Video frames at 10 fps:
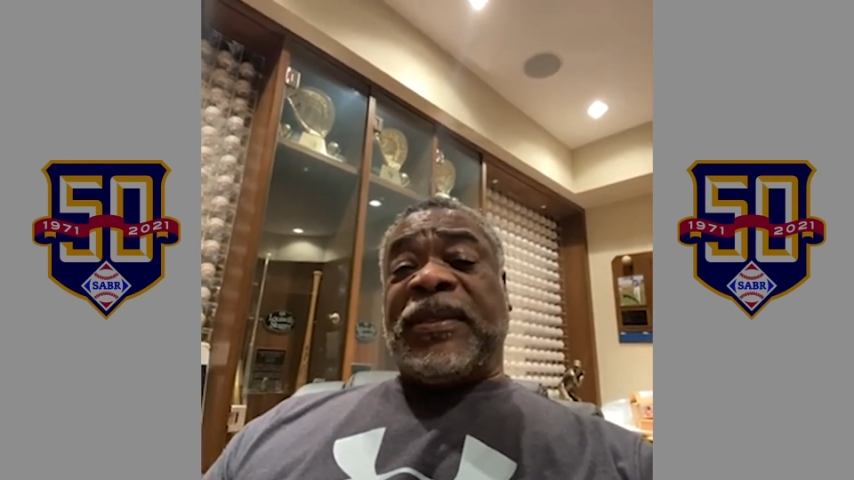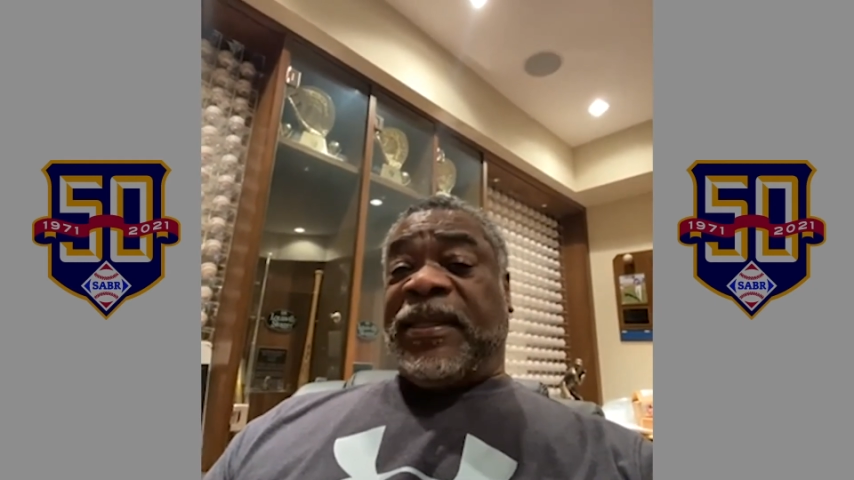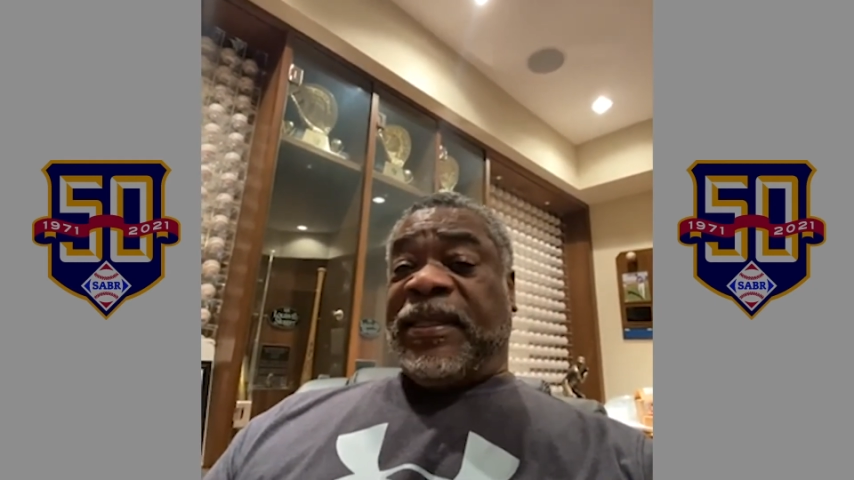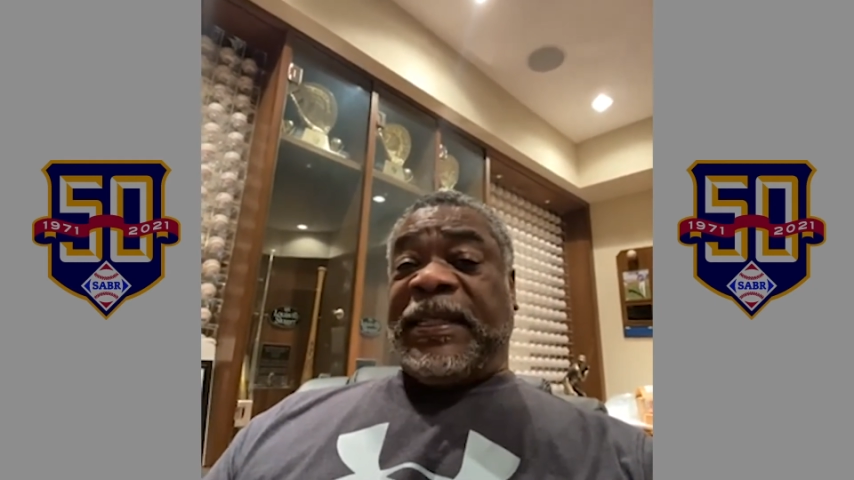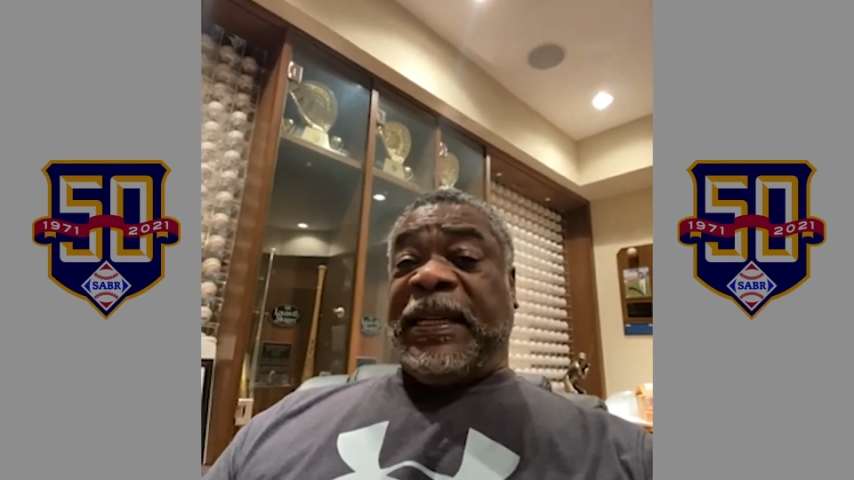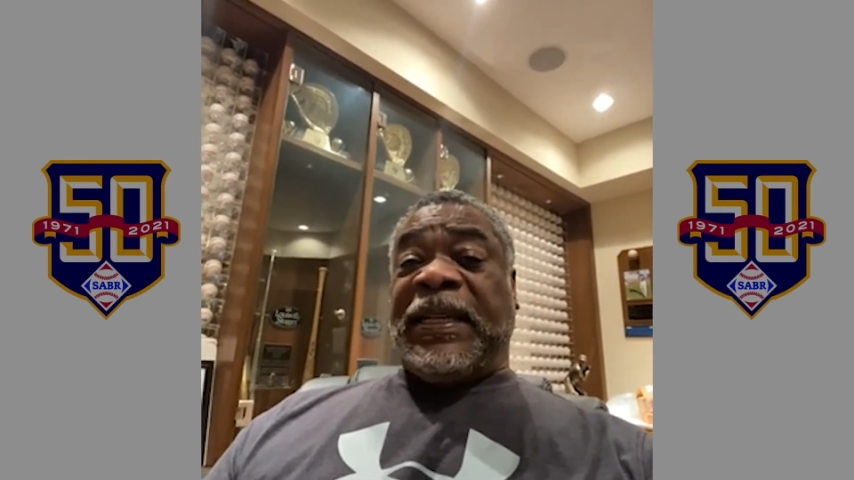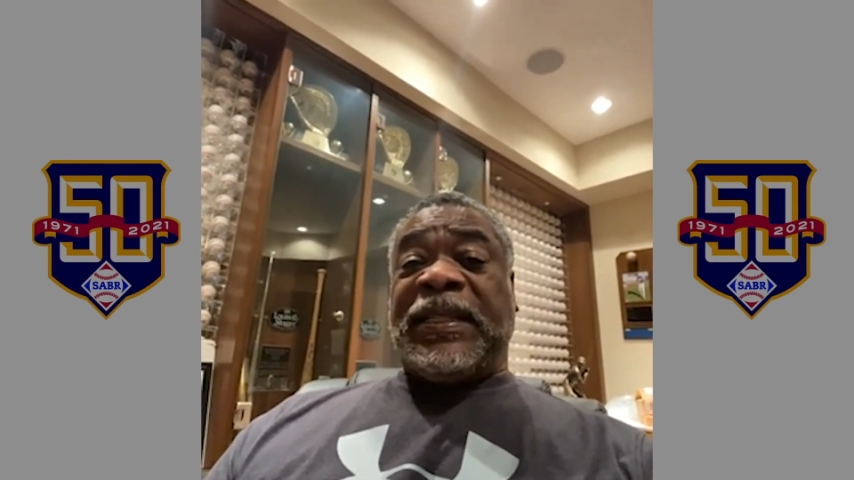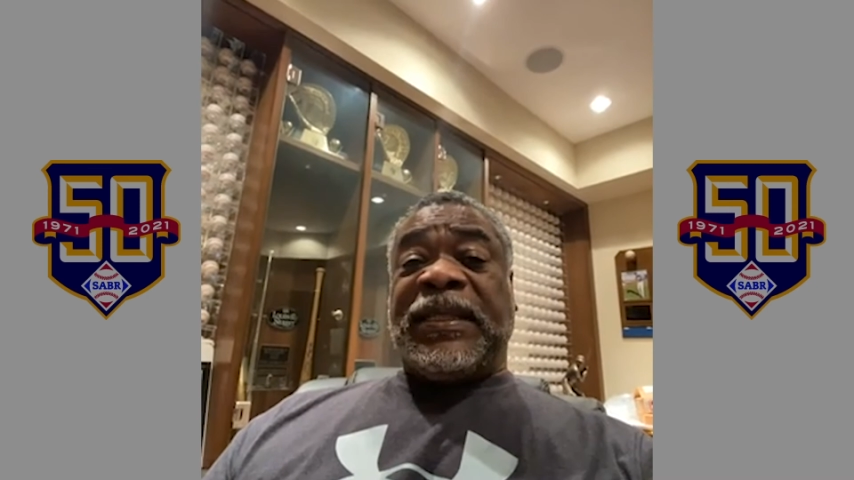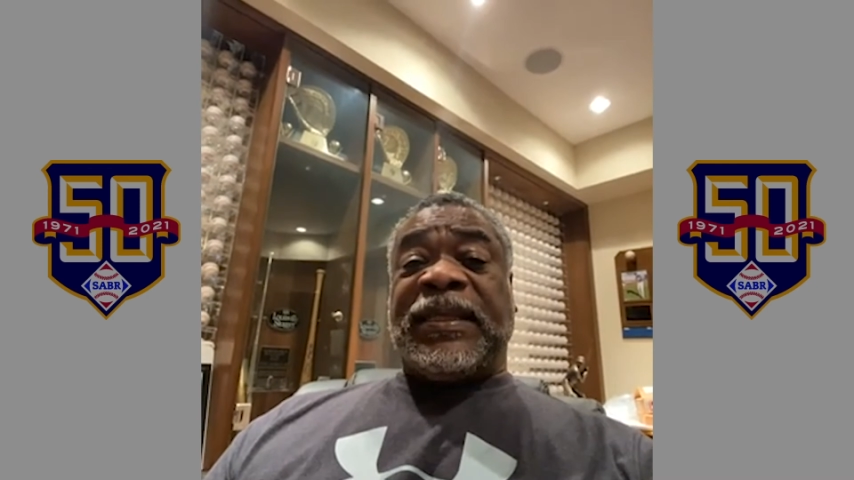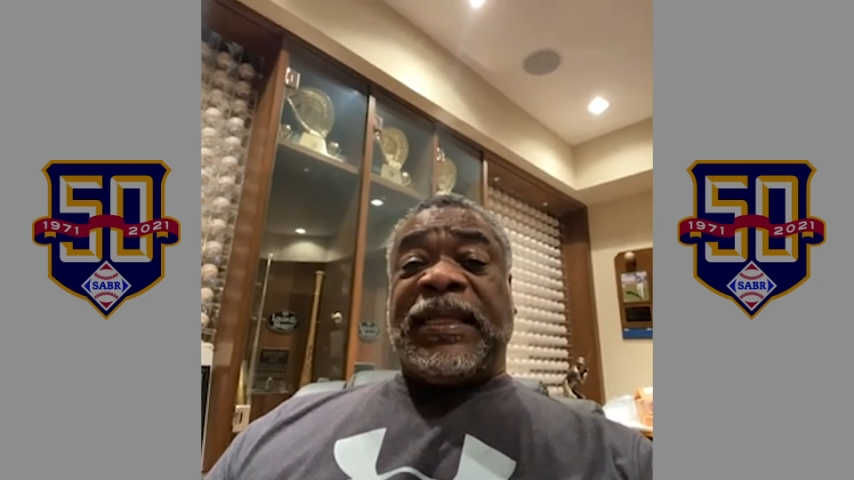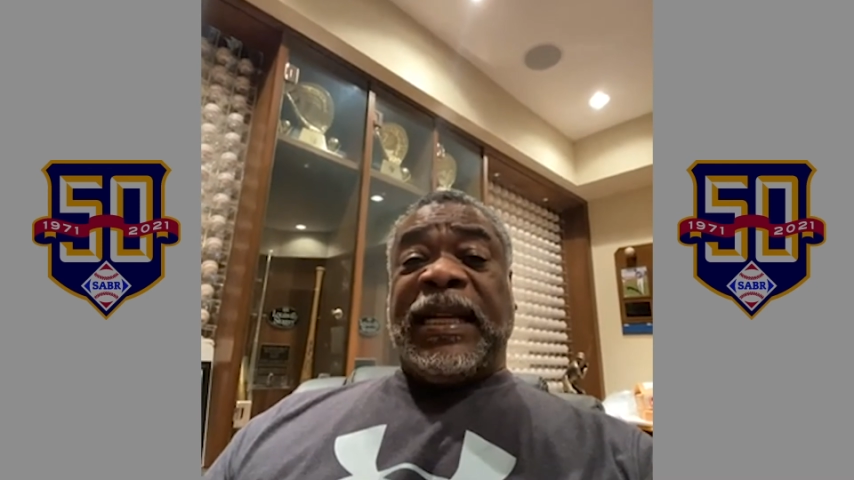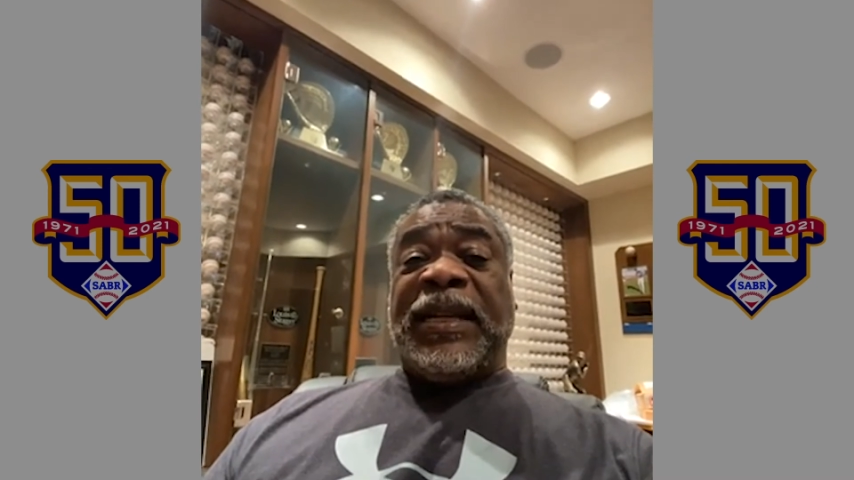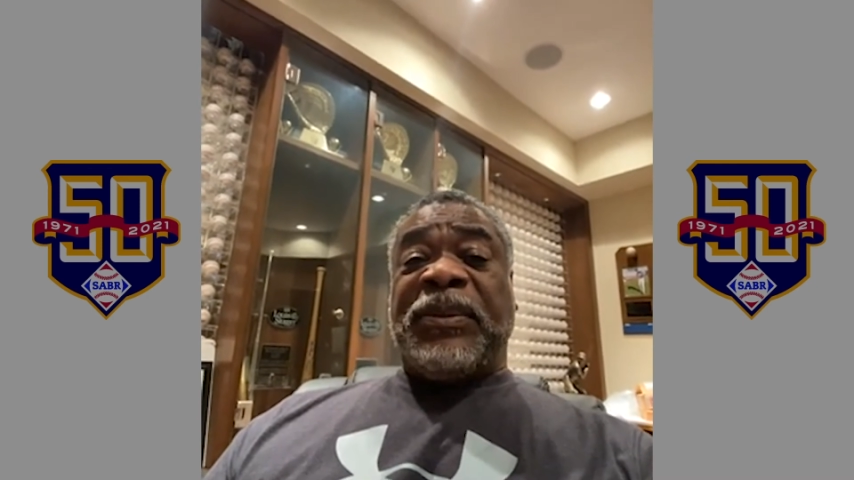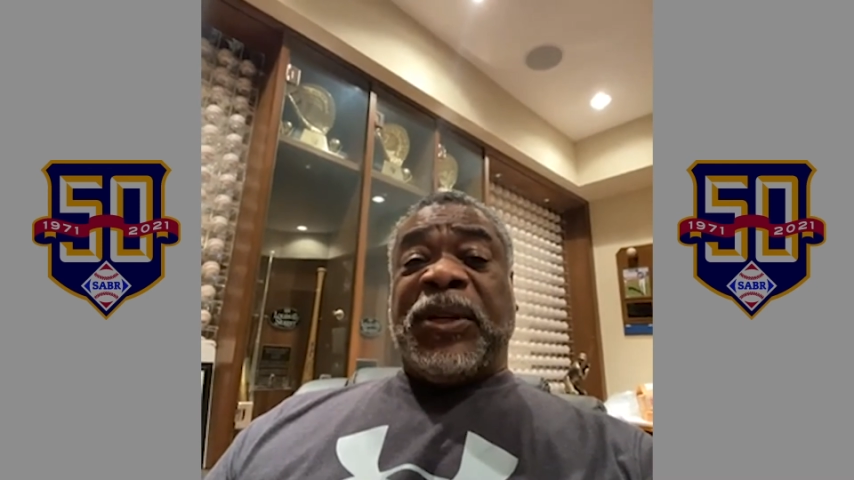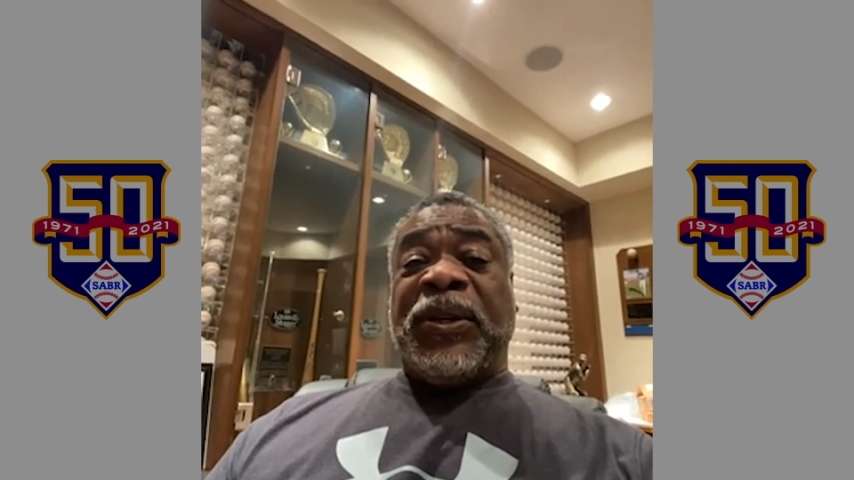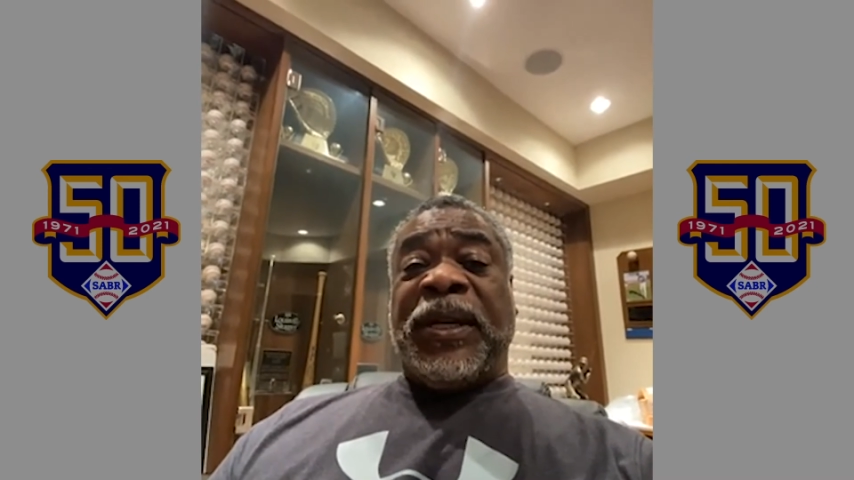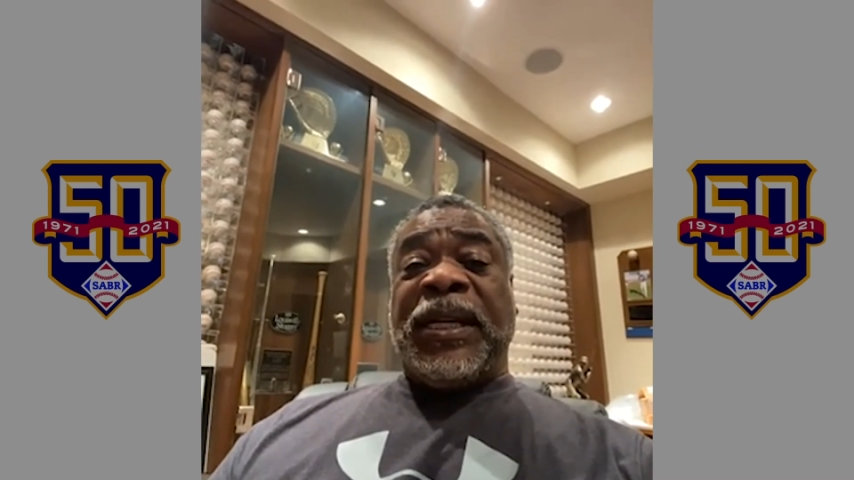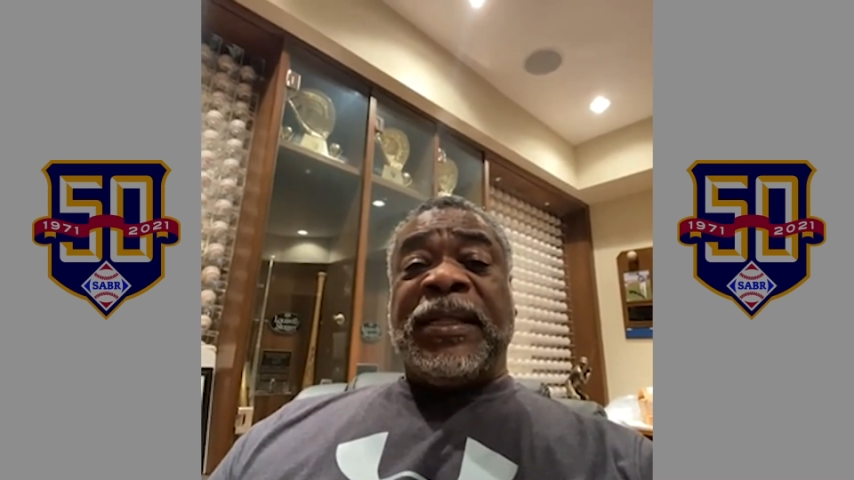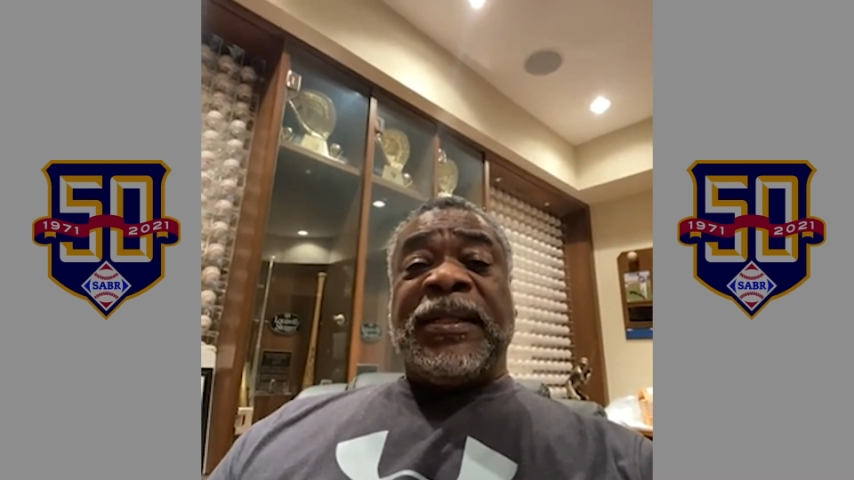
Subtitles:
Again, this is Eddie Murray.